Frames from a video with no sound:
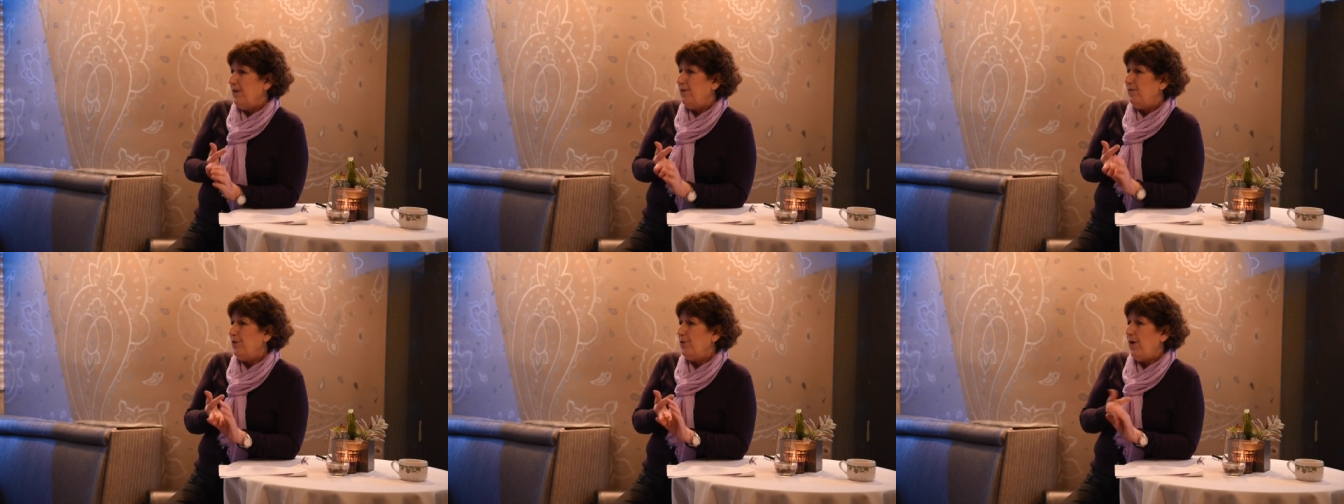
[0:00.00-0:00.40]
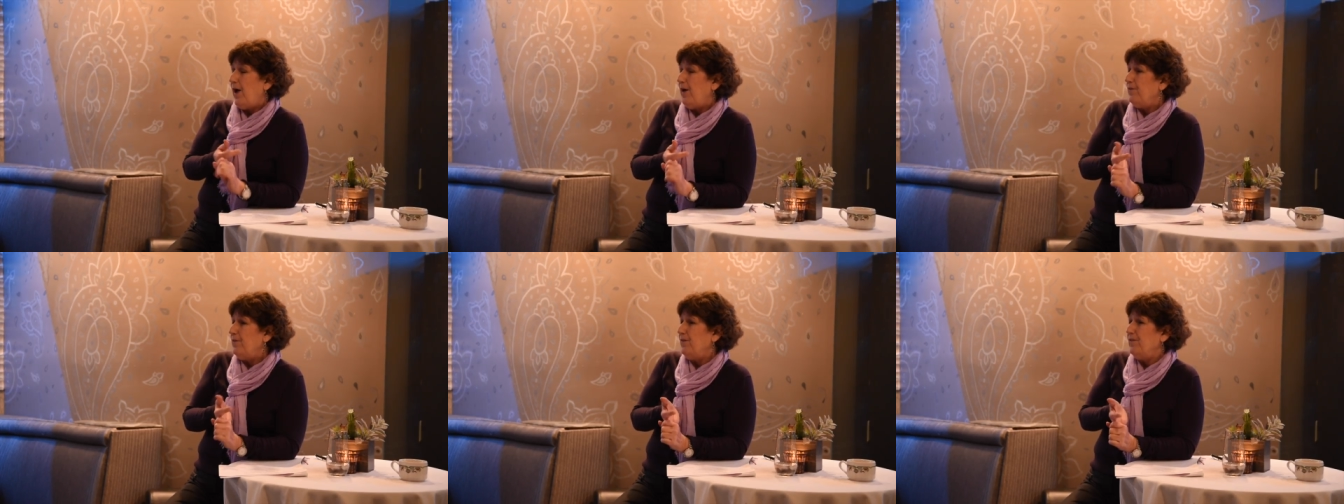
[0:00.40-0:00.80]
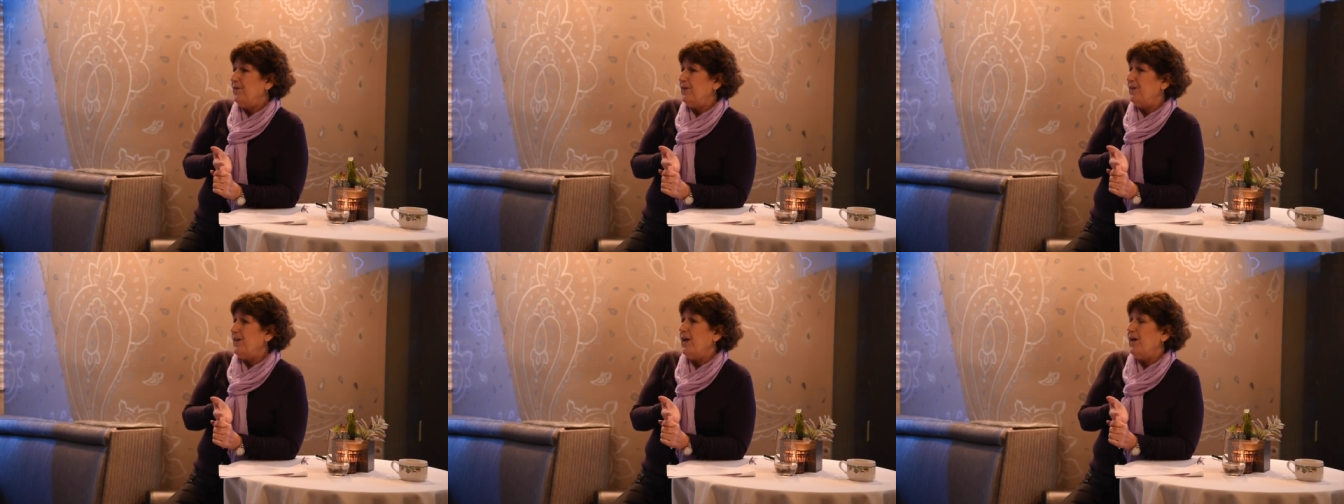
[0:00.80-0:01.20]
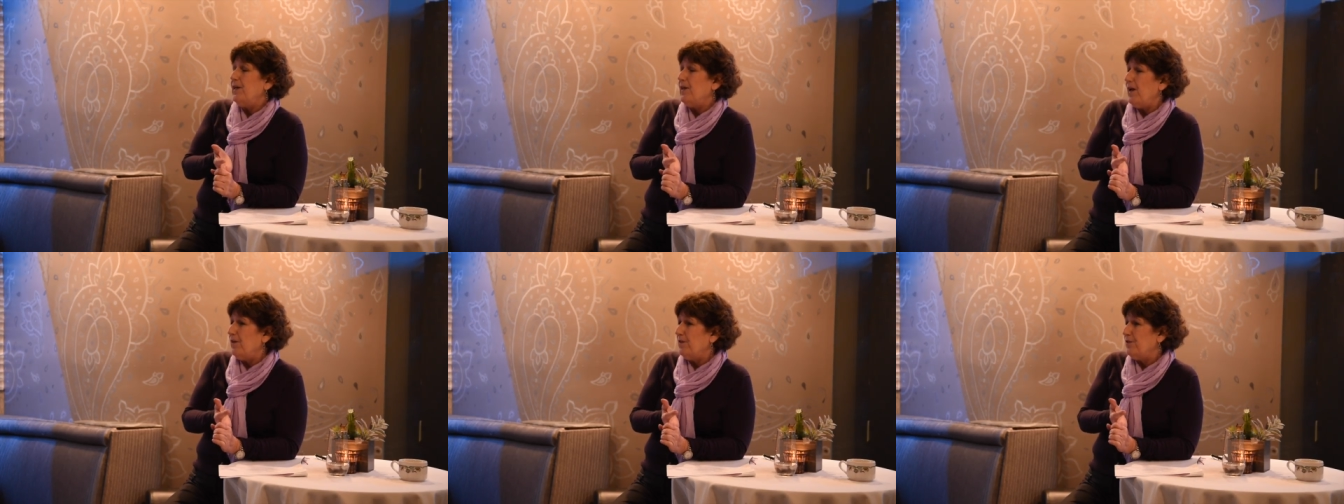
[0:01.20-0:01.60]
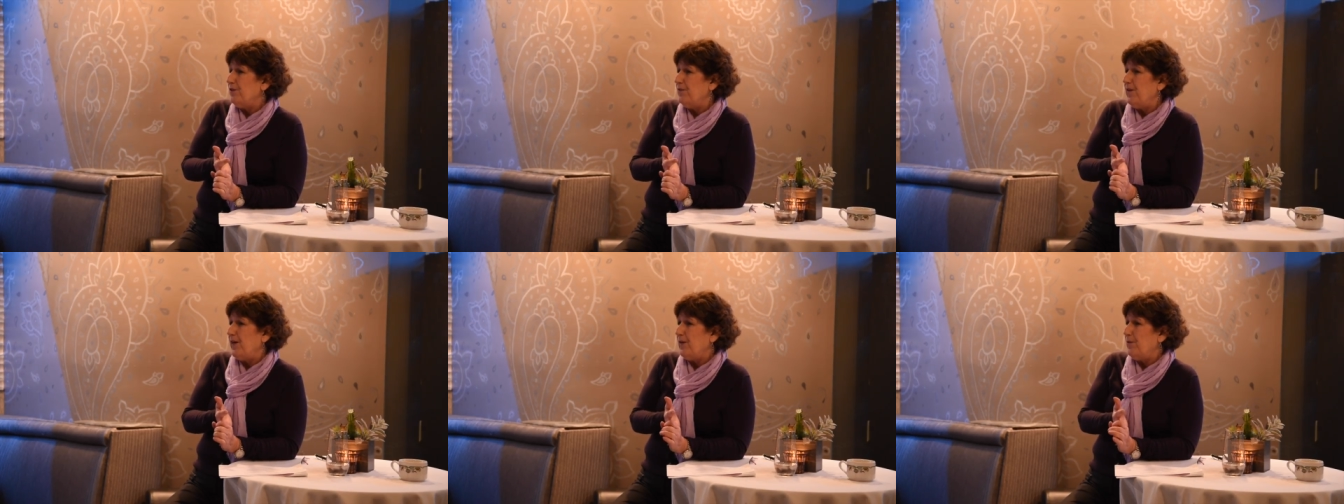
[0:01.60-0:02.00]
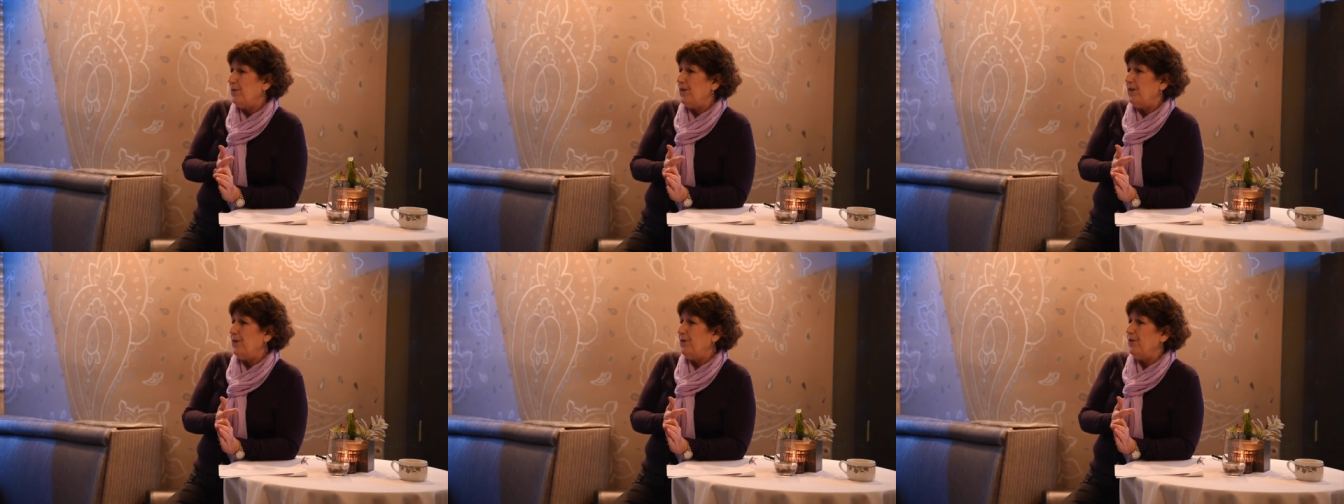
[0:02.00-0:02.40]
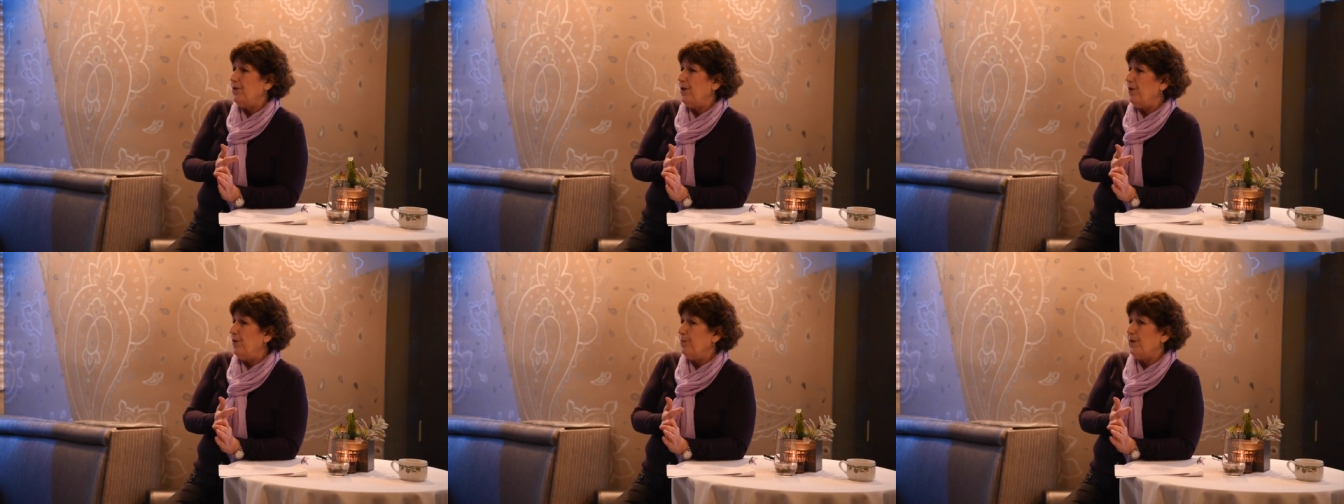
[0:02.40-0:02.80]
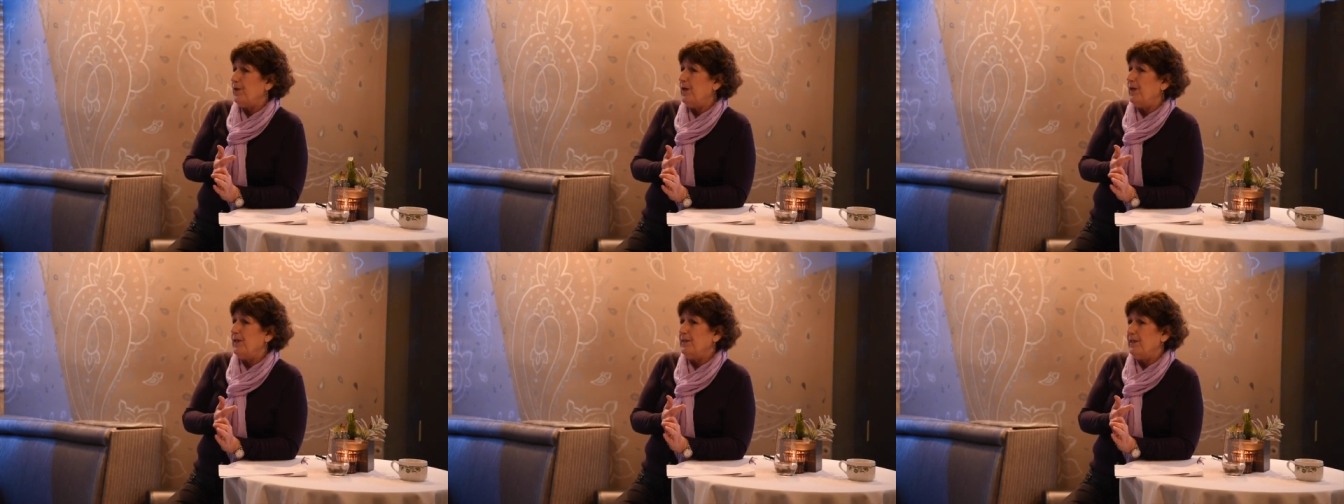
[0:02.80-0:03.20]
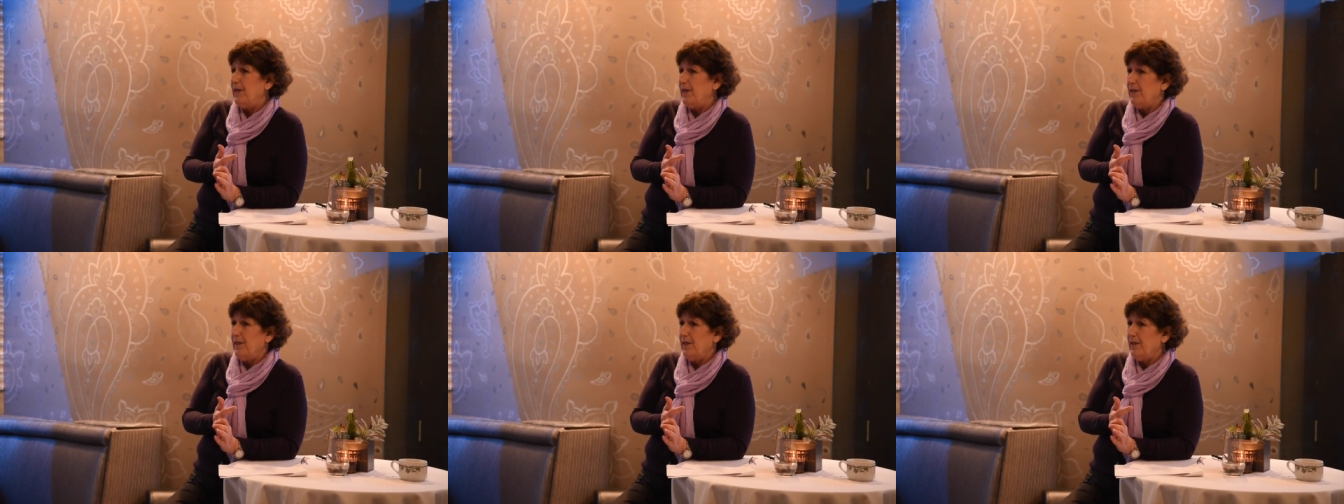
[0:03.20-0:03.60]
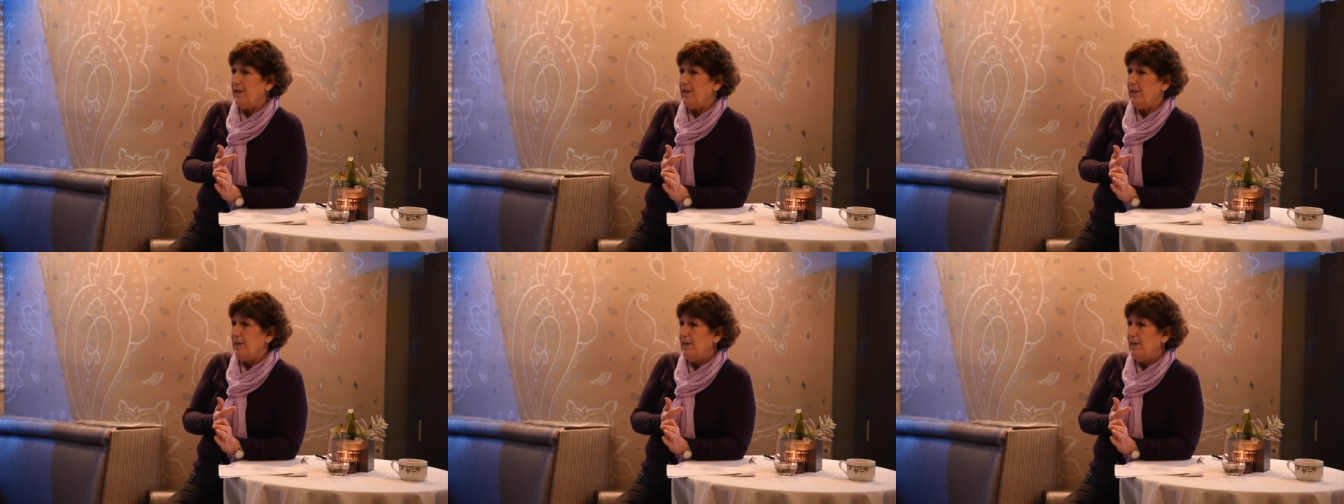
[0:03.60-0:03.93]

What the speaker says: If you have even $10 of equity in your home, they're going to take it.